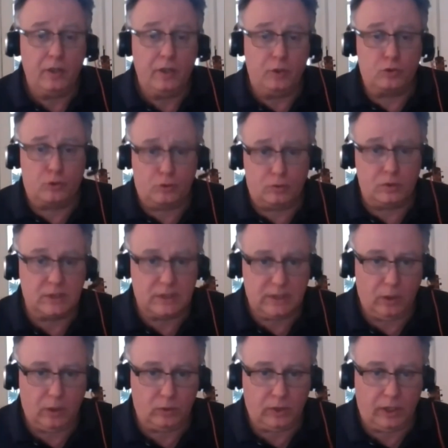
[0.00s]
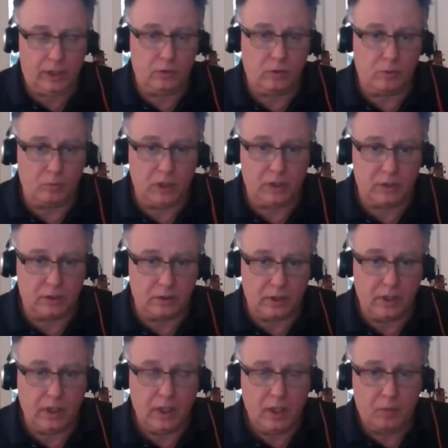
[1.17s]
you shouldn't sound like you are military
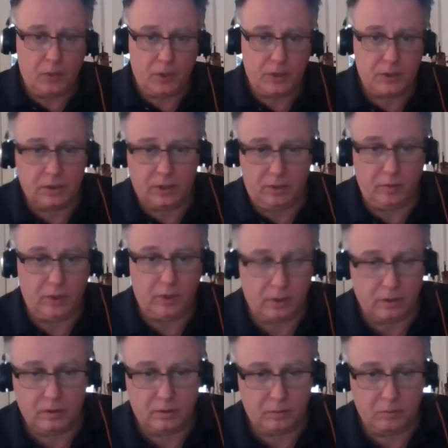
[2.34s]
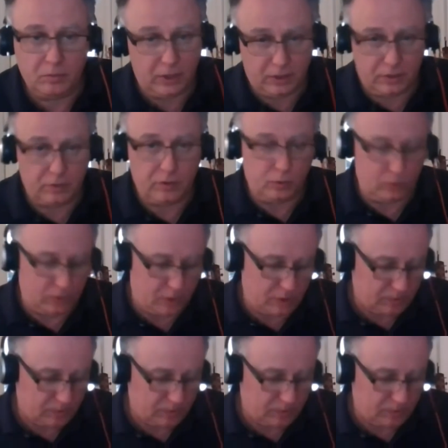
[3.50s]
person giving uh, military orders.